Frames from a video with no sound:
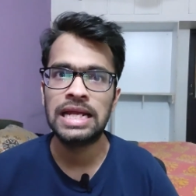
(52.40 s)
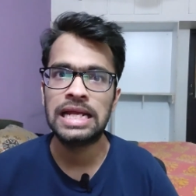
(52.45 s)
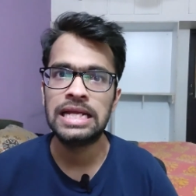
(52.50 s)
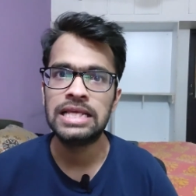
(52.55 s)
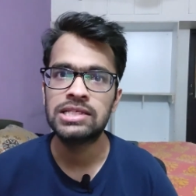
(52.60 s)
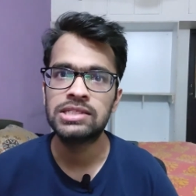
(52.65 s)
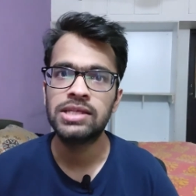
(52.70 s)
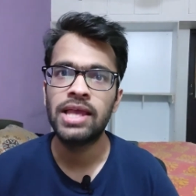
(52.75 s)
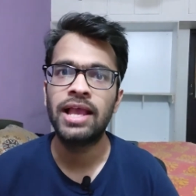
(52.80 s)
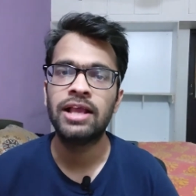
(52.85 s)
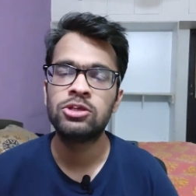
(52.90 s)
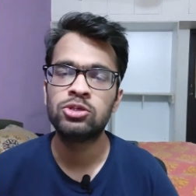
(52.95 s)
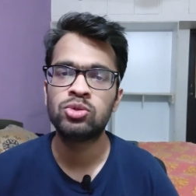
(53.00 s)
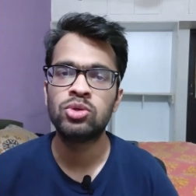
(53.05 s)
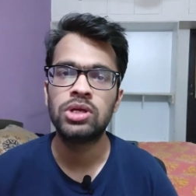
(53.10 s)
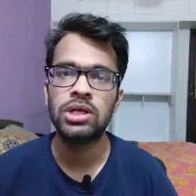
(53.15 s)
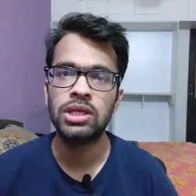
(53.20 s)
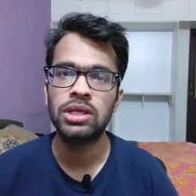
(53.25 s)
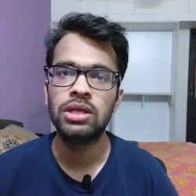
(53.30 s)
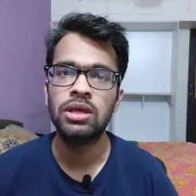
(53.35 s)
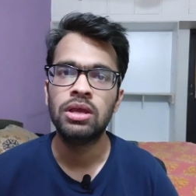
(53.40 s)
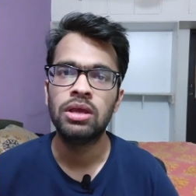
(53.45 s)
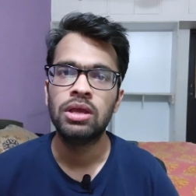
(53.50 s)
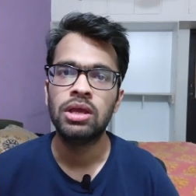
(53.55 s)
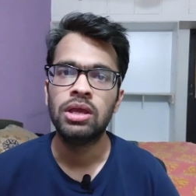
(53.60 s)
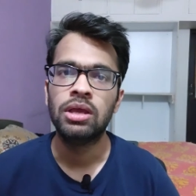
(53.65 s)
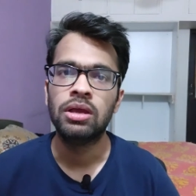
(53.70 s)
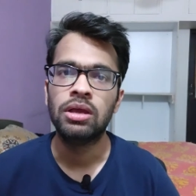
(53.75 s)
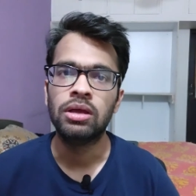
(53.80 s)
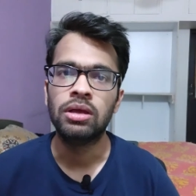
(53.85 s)
it is actually
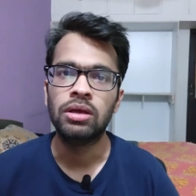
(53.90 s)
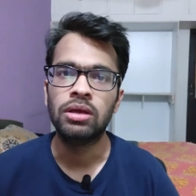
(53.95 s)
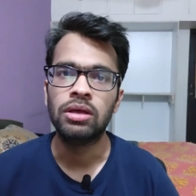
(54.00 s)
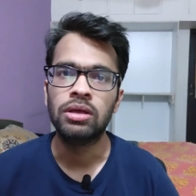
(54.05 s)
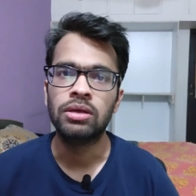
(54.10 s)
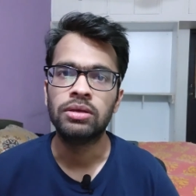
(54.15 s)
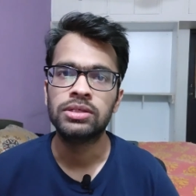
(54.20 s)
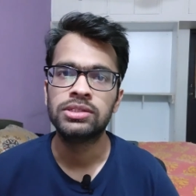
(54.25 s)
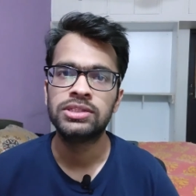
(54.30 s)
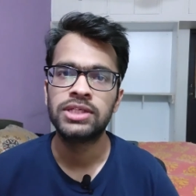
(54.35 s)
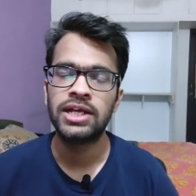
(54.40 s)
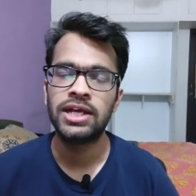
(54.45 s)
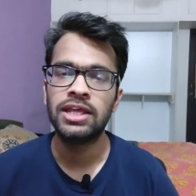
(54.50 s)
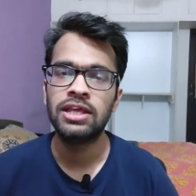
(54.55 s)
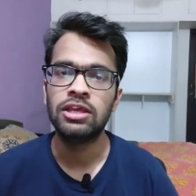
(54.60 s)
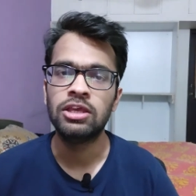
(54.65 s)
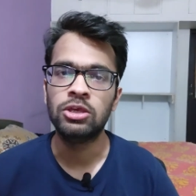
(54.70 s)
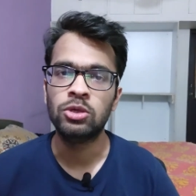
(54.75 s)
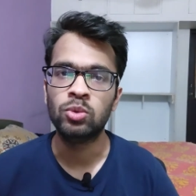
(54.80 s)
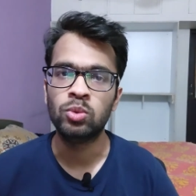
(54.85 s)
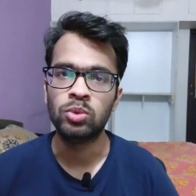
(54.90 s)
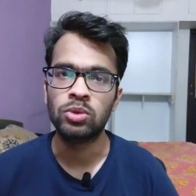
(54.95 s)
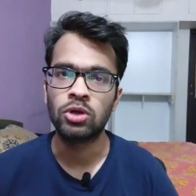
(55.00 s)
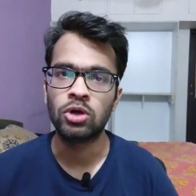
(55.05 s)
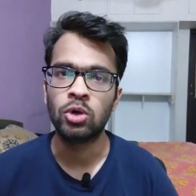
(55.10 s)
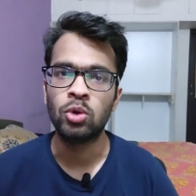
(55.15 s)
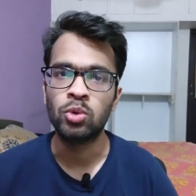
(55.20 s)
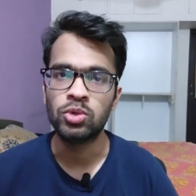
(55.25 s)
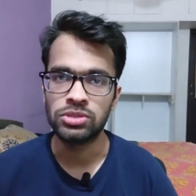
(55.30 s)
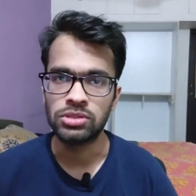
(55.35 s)
Uh, setting you
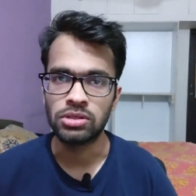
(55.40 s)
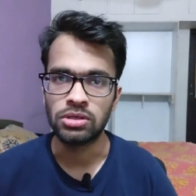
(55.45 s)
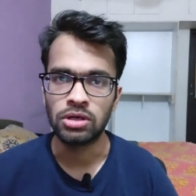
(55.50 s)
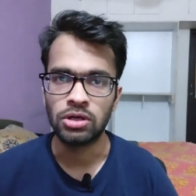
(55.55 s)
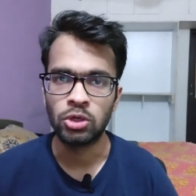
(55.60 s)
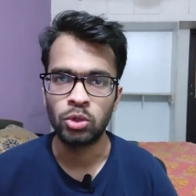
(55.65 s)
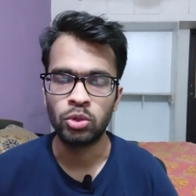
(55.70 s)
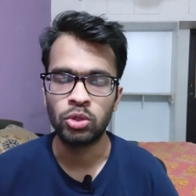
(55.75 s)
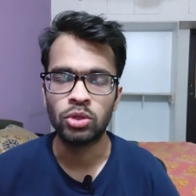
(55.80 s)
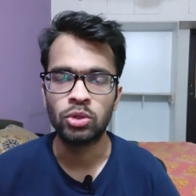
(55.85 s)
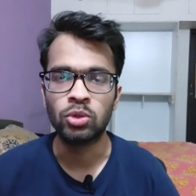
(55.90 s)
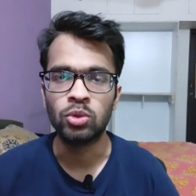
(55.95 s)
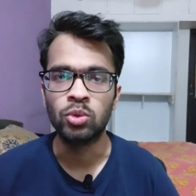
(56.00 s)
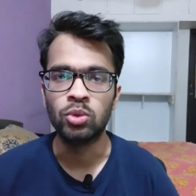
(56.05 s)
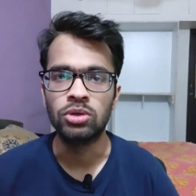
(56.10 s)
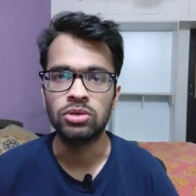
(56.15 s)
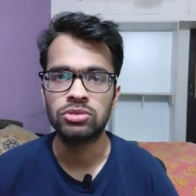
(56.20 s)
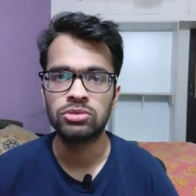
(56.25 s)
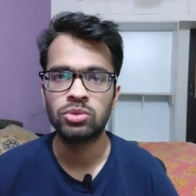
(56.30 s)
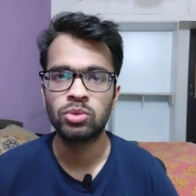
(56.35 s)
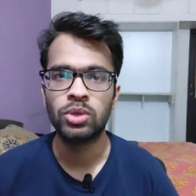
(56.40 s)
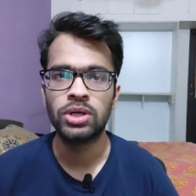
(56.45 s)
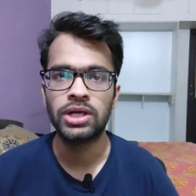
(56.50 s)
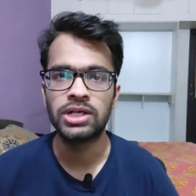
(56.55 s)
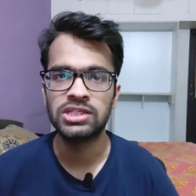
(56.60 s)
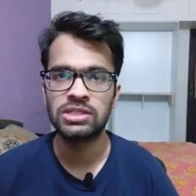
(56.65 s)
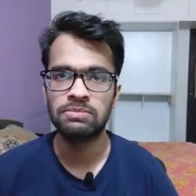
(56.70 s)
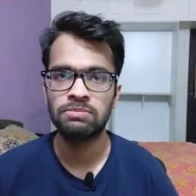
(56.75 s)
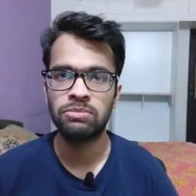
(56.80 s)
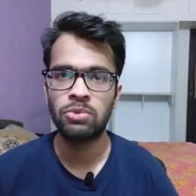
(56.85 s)
closer to your goal. So
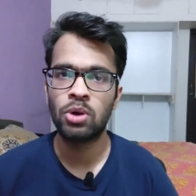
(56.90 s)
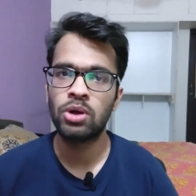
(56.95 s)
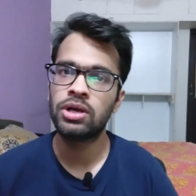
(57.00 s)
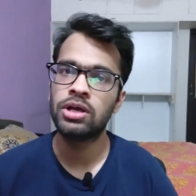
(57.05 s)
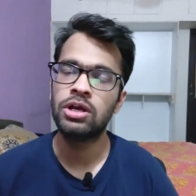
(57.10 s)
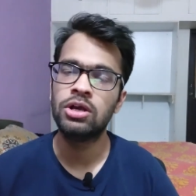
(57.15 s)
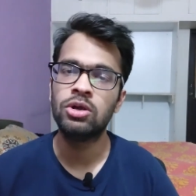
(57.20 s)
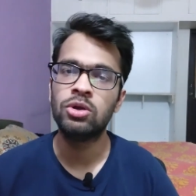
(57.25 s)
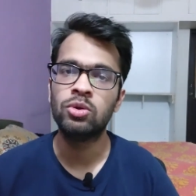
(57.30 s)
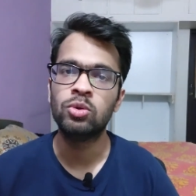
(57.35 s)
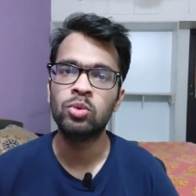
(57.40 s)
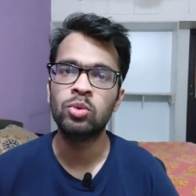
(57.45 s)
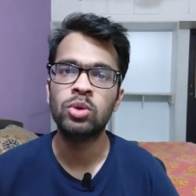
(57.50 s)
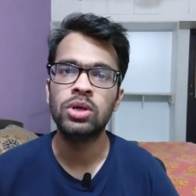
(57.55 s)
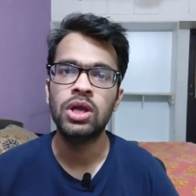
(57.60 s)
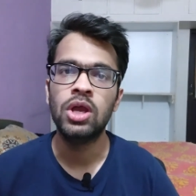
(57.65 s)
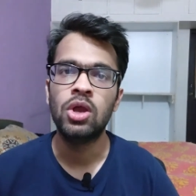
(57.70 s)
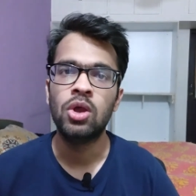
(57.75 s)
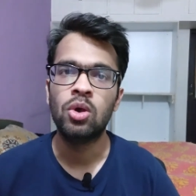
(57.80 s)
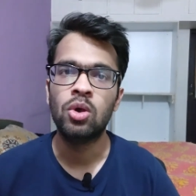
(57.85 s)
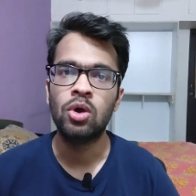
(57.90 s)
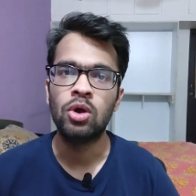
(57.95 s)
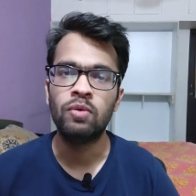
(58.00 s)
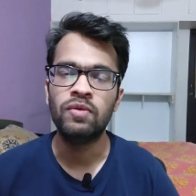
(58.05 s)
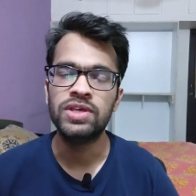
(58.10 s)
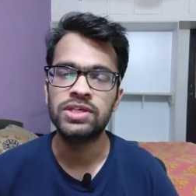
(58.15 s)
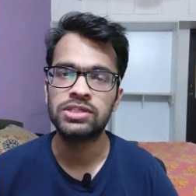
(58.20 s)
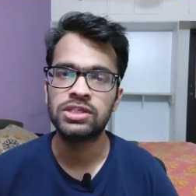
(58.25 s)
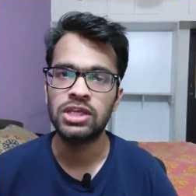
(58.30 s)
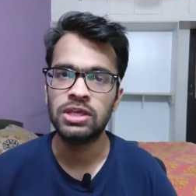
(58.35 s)
it is important to
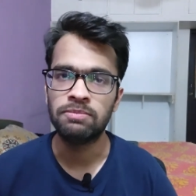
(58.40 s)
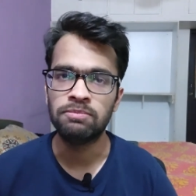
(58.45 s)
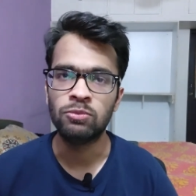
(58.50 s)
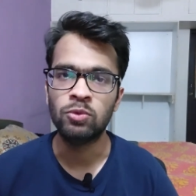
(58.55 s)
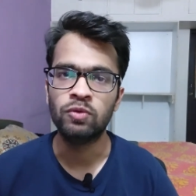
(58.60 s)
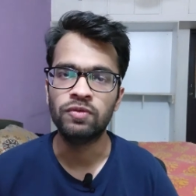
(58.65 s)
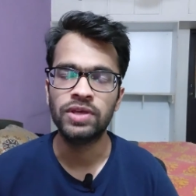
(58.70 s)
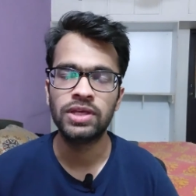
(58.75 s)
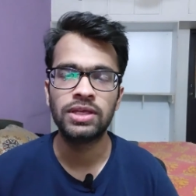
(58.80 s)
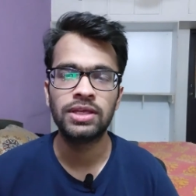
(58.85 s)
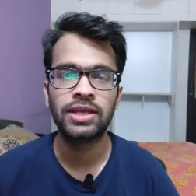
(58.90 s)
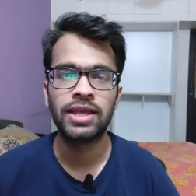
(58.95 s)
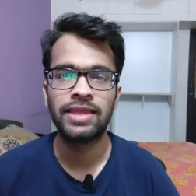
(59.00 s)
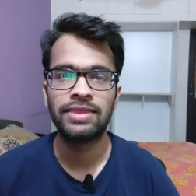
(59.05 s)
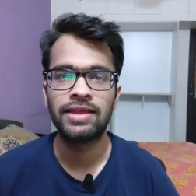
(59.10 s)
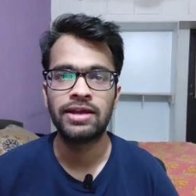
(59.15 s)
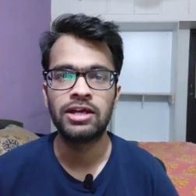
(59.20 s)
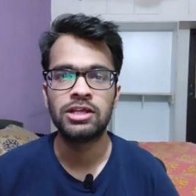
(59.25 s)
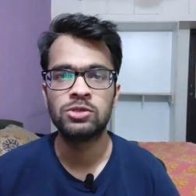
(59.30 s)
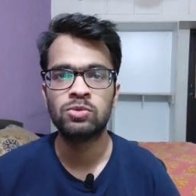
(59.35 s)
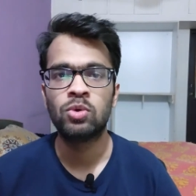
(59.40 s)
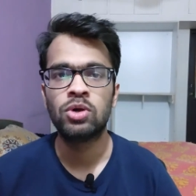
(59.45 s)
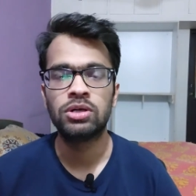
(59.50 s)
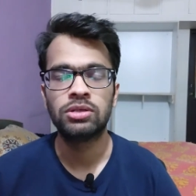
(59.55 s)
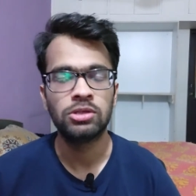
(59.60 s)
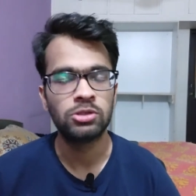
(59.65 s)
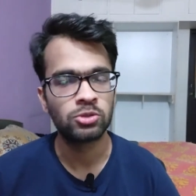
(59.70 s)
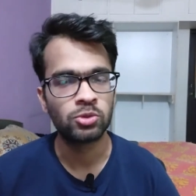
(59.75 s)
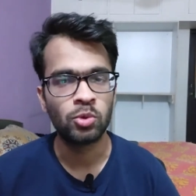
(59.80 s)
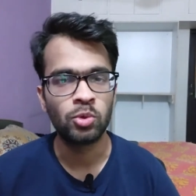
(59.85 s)
always keep moving, and that is
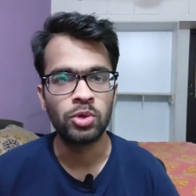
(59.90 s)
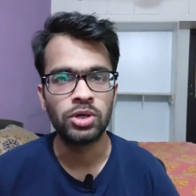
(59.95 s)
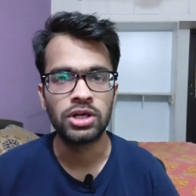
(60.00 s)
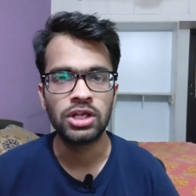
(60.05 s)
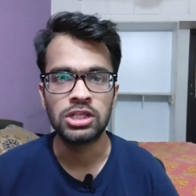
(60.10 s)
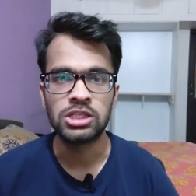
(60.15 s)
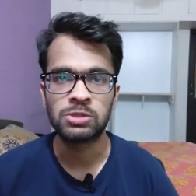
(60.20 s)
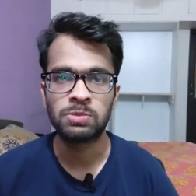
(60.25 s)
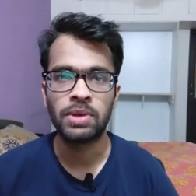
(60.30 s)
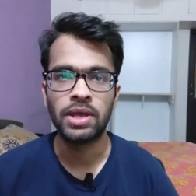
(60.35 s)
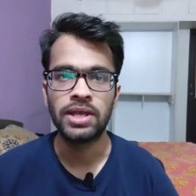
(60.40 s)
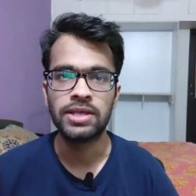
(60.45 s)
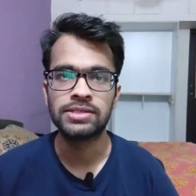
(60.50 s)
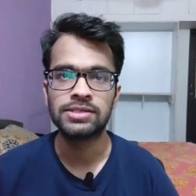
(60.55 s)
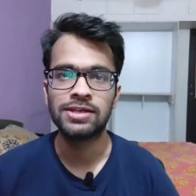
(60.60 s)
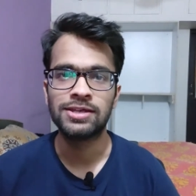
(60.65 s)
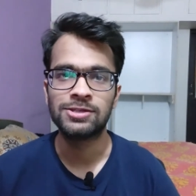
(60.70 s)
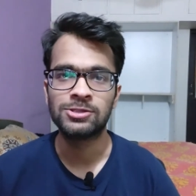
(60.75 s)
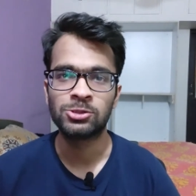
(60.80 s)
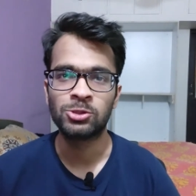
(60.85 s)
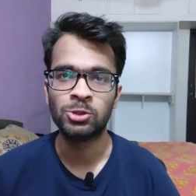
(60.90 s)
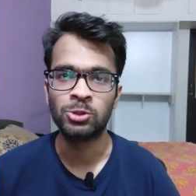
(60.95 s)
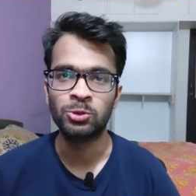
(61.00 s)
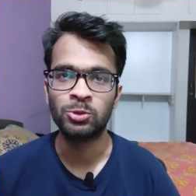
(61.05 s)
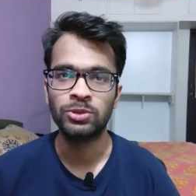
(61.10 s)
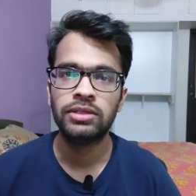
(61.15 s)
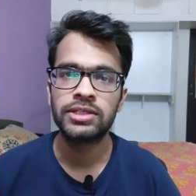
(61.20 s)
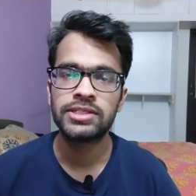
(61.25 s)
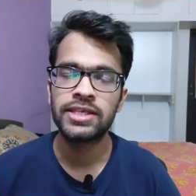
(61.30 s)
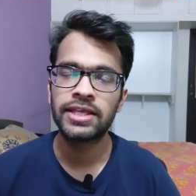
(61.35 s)
what this quote inspires us to
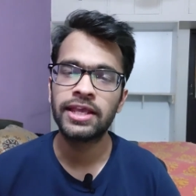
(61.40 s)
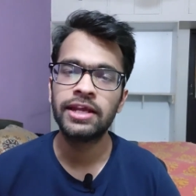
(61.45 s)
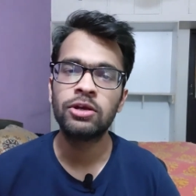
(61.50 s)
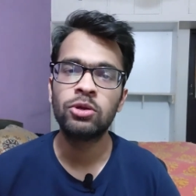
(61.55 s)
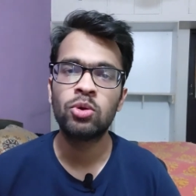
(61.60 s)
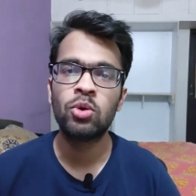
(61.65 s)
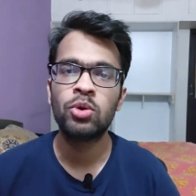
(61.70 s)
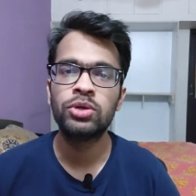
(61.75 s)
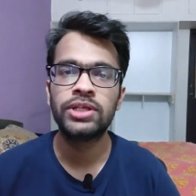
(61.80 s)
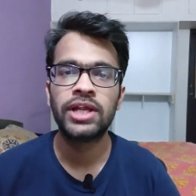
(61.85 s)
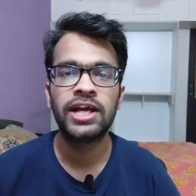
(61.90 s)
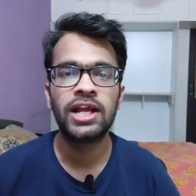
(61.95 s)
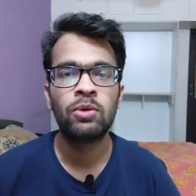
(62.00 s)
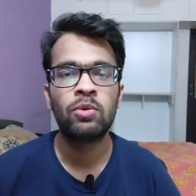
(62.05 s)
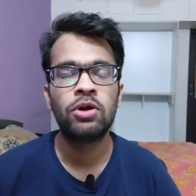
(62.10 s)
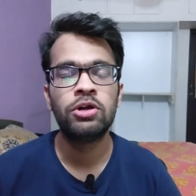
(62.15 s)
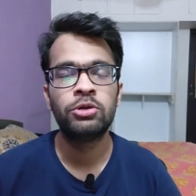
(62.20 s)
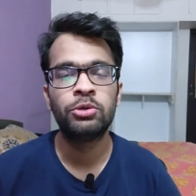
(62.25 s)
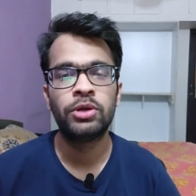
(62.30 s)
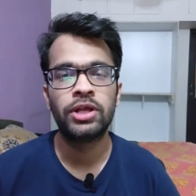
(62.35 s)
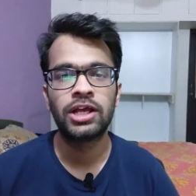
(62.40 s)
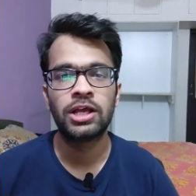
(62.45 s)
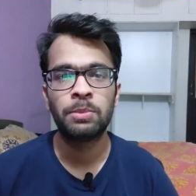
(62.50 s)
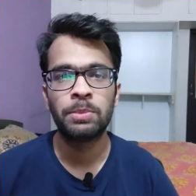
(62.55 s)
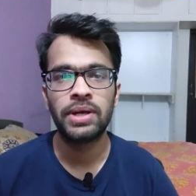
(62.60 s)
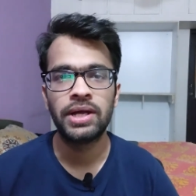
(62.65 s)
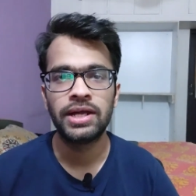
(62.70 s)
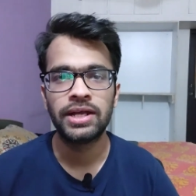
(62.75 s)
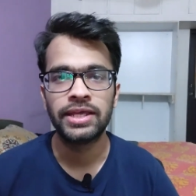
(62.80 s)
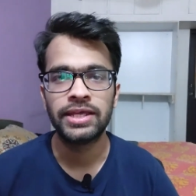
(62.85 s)
do. The second quote that I want to
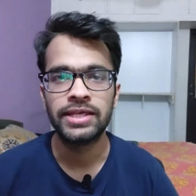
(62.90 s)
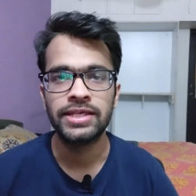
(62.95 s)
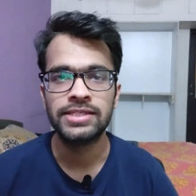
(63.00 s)
recommend